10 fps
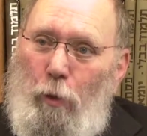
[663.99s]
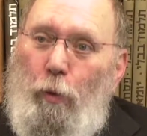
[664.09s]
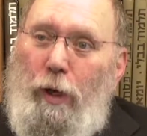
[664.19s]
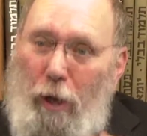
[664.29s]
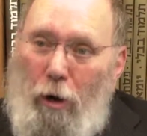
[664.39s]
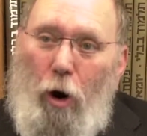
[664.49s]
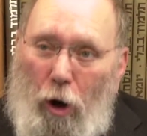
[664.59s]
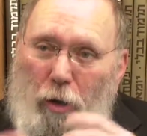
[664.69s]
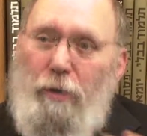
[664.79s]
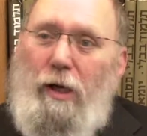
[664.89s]
We are
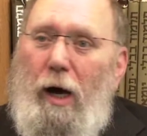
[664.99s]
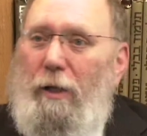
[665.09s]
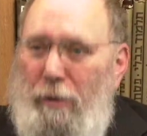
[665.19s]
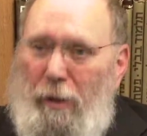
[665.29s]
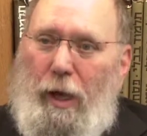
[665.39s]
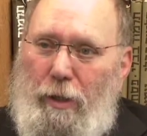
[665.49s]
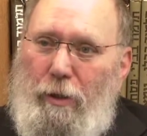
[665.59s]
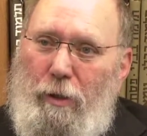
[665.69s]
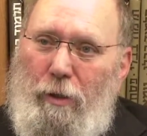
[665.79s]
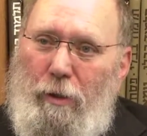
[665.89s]
all
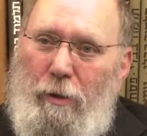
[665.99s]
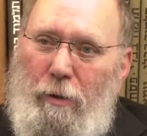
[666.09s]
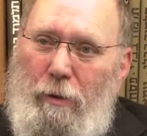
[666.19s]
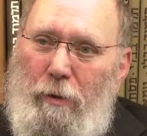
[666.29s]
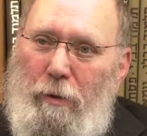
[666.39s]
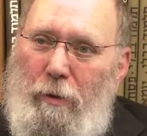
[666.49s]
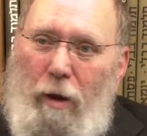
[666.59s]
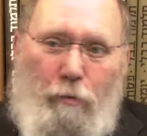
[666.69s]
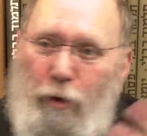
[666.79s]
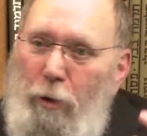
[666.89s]
God-like.
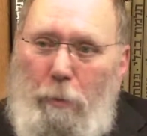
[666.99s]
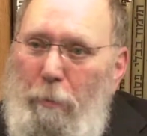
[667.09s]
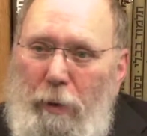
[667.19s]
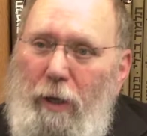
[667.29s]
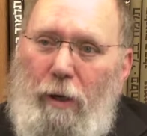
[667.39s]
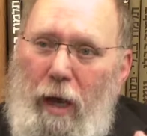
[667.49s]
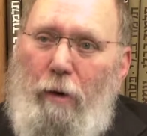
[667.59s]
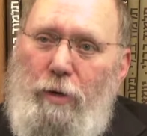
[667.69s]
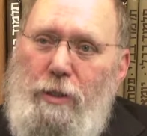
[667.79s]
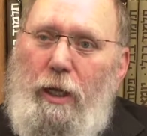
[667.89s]
Every human being
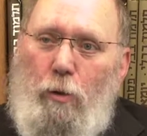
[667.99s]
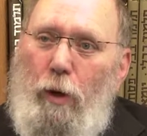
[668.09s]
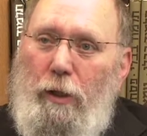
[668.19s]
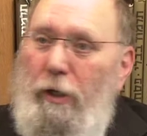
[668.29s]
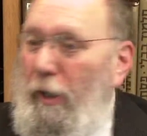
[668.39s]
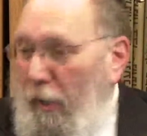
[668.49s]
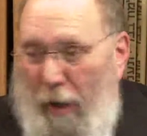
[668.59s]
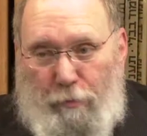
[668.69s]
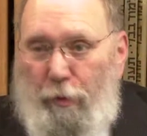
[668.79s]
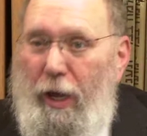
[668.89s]
carries that quality.
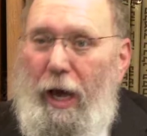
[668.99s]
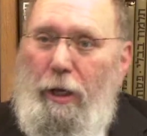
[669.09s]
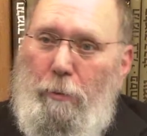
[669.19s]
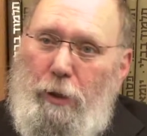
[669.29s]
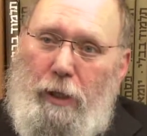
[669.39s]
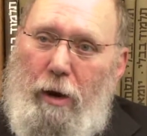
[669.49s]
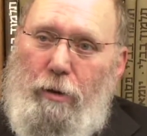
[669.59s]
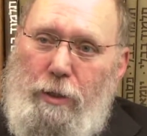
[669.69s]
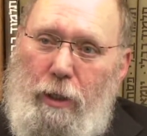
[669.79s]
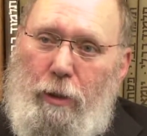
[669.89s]
Every animal
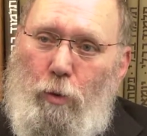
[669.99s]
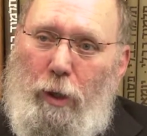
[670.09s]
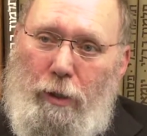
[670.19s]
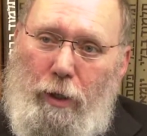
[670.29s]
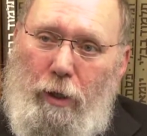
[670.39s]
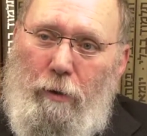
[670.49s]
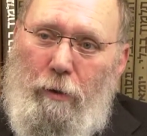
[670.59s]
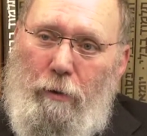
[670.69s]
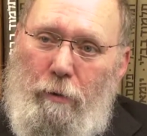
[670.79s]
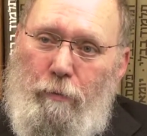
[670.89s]
carries that quality.
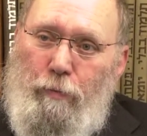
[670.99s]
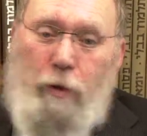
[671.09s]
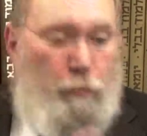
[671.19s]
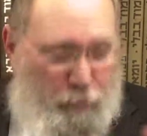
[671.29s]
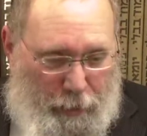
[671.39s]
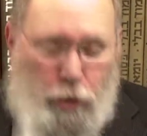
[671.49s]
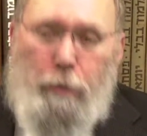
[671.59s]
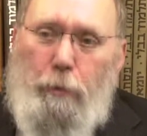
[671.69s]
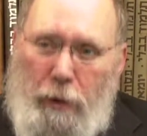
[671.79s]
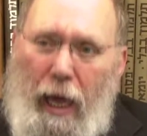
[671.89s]

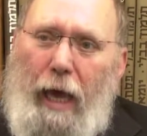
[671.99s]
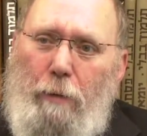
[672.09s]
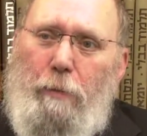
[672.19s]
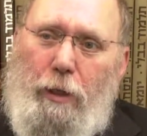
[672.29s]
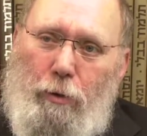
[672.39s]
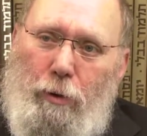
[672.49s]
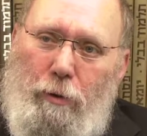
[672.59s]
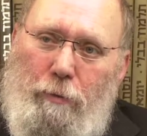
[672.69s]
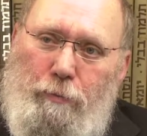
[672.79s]
Vegetable and mineral.